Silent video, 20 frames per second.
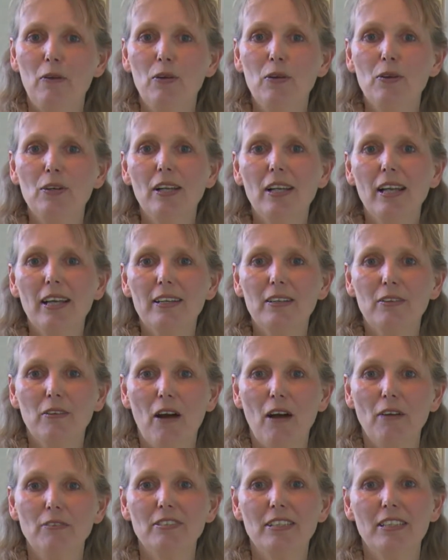lookalike
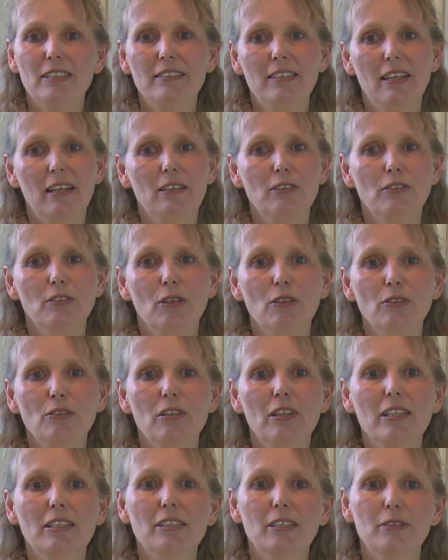graphs can tell a
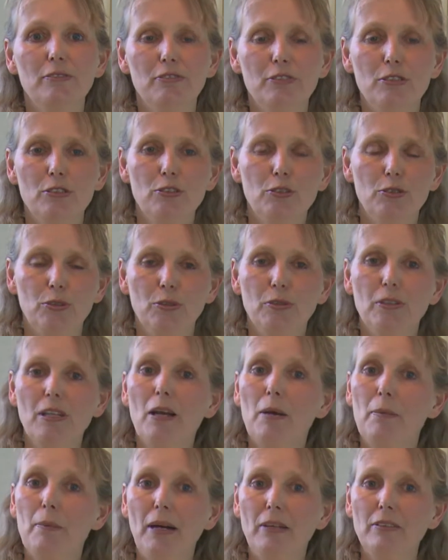totally different story
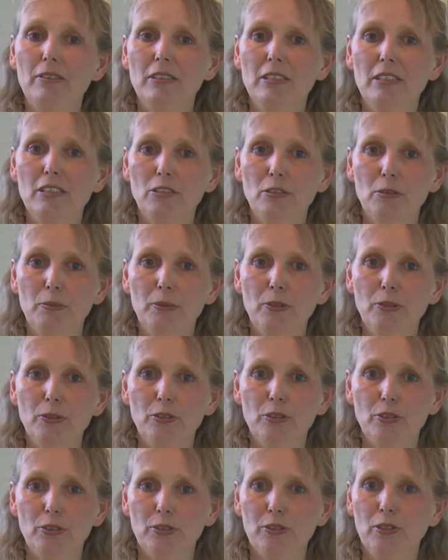about a
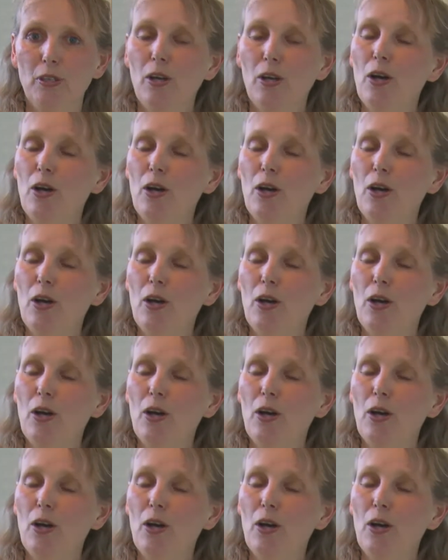distribution,